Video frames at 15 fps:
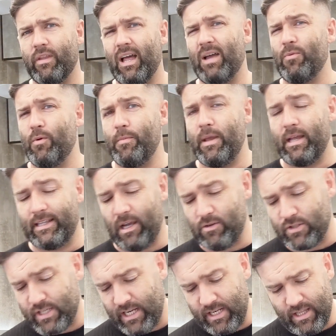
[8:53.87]
That would be a
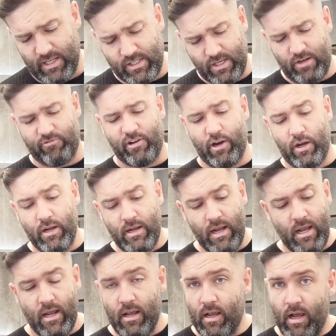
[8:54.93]
downside of this hairdryer.
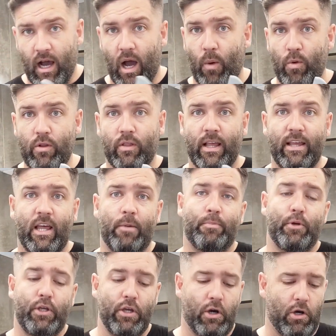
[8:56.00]
I wouldn't let that
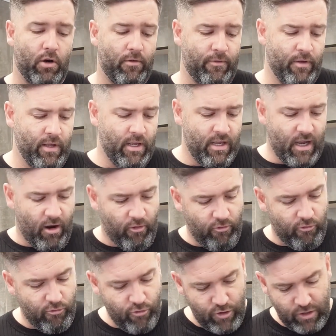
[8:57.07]
put you off. I
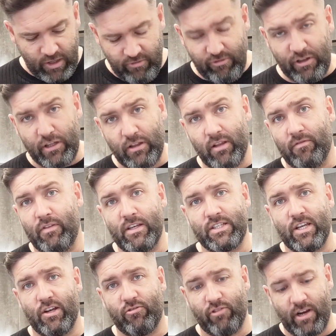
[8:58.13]
really, really love this
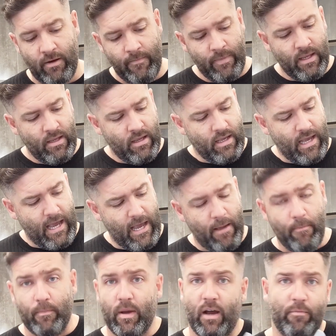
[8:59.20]
hairdryer.
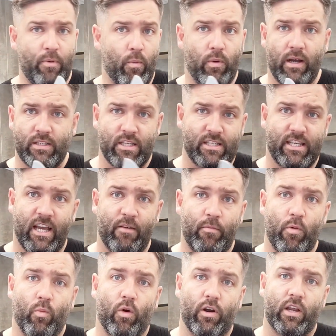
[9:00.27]
I've
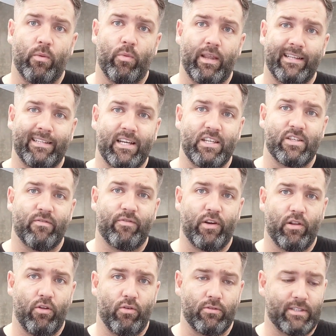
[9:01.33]
been working with a Dyson for
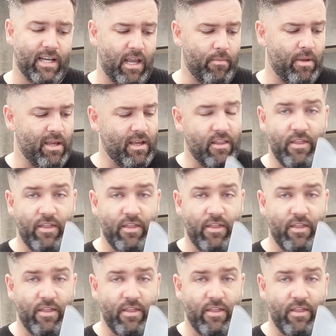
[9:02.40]
a long time.